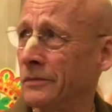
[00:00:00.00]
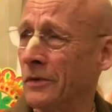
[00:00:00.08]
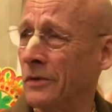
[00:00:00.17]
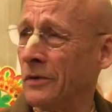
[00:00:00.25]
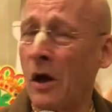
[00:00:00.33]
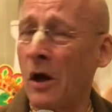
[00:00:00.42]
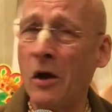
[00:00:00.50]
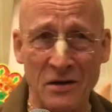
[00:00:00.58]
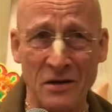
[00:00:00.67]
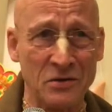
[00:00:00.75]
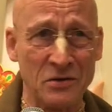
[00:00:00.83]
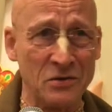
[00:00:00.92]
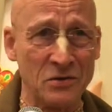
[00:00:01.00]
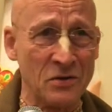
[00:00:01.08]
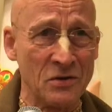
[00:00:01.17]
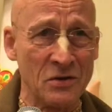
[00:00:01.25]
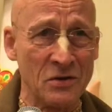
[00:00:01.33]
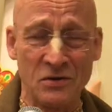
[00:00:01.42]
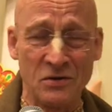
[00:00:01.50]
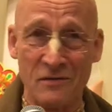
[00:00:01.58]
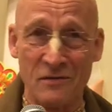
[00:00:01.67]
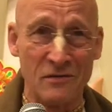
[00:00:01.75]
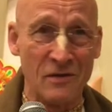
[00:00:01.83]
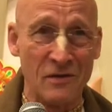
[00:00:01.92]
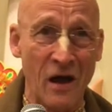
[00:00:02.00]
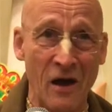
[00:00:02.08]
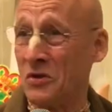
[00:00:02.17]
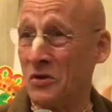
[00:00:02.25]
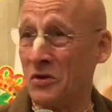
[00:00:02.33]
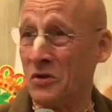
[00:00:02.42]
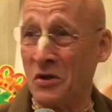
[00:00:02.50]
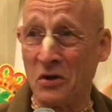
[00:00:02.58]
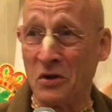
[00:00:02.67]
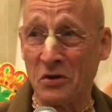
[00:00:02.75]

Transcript: and know everything that's going on. Right?